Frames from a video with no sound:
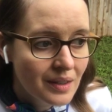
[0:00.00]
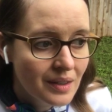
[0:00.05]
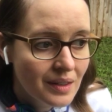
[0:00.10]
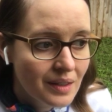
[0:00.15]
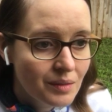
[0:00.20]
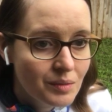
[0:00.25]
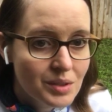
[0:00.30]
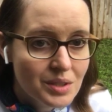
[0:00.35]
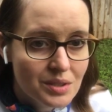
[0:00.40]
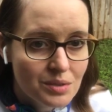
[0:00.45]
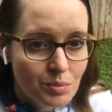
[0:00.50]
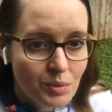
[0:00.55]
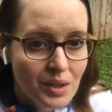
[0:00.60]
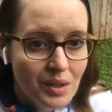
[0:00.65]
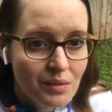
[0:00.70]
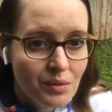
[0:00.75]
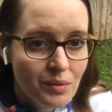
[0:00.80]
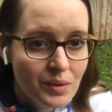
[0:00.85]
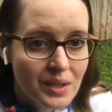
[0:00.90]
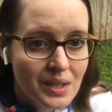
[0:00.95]
we just want
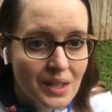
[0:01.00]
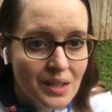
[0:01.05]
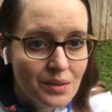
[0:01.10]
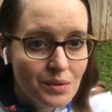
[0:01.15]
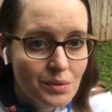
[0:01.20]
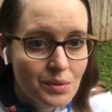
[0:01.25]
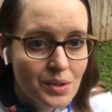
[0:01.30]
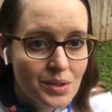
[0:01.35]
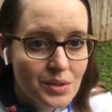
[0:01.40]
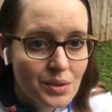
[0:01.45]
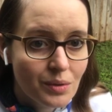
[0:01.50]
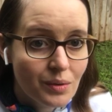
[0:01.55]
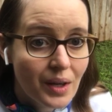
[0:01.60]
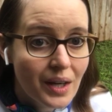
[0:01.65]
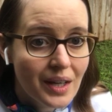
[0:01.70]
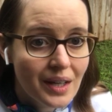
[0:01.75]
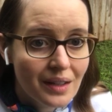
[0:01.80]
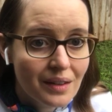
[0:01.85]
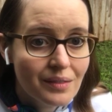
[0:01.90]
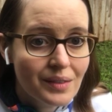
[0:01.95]
everyone to get through this
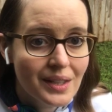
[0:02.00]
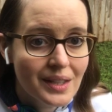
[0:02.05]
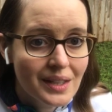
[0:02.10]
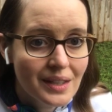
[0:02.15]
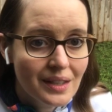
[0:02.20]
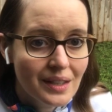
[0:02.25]
okay, right?